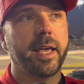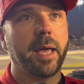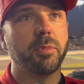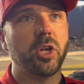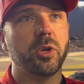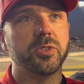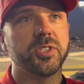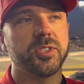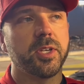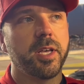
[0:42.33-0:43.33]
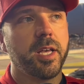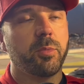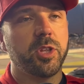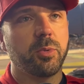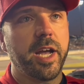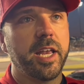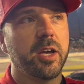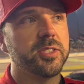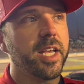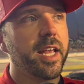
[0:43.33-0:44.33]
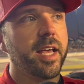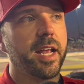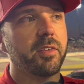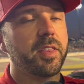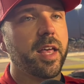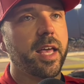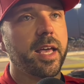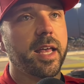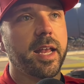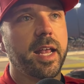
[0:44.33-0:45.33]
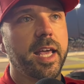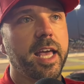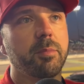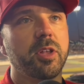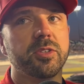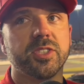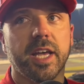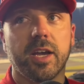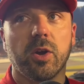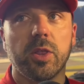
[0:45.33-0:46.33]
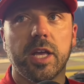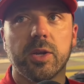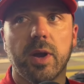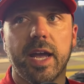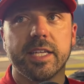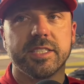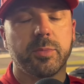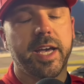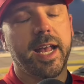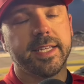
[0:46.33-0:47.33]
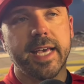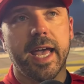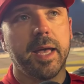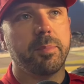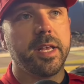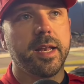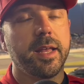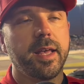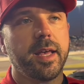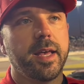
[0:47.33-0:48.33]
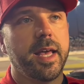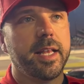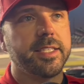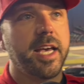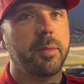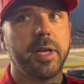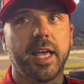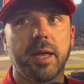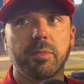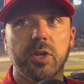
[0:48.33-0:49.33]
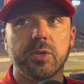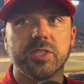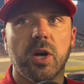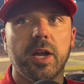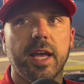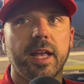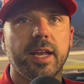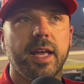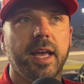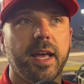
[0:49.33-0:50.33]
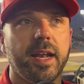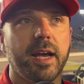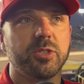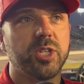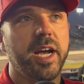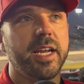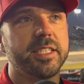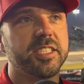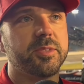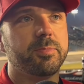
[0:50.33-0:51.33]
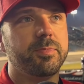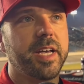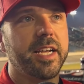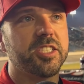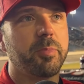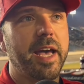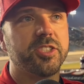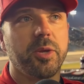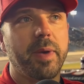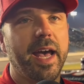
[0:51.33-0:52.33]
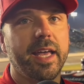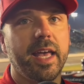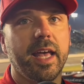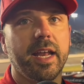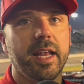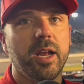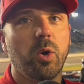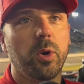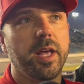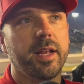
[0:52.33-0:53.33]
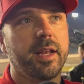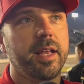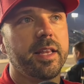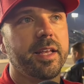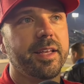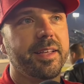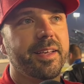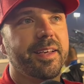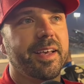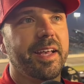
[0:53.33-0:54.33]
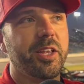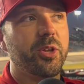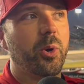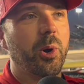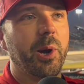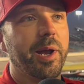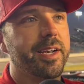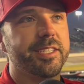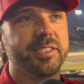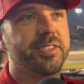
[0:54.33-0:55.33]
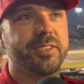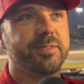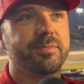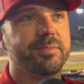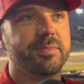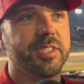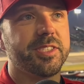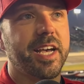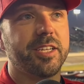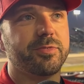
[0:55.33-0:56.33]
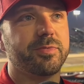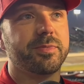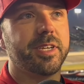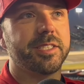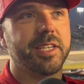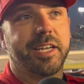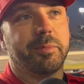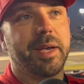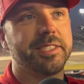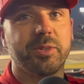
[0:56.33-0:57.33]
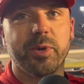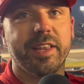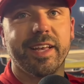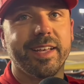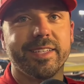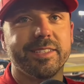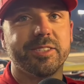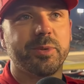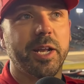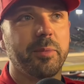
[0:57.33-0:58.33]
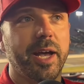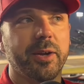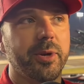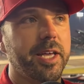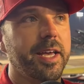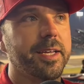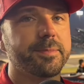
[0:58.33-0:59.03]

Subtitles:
came loose with the radios in it and everything, and it came loose like early in the race, and we got it taped, and the tape had came loose on it, and I was trying to kind of smash it back in and hold it in the door, and just got to messing with it and just ran in the back of Ricky.